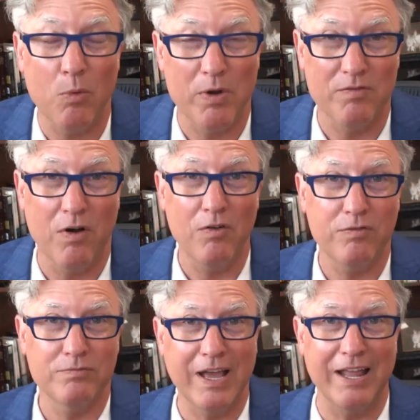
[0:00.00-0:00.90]
We've all
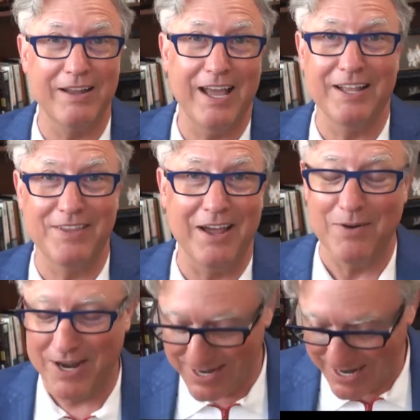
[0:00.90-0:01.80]
kind of had that
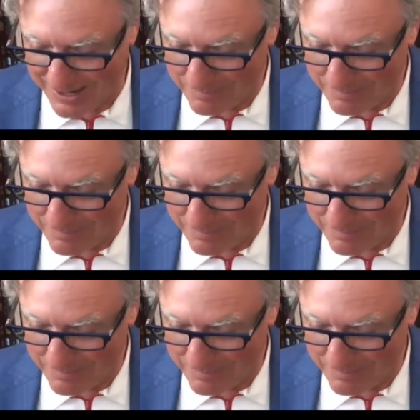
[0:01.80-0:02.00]
right now.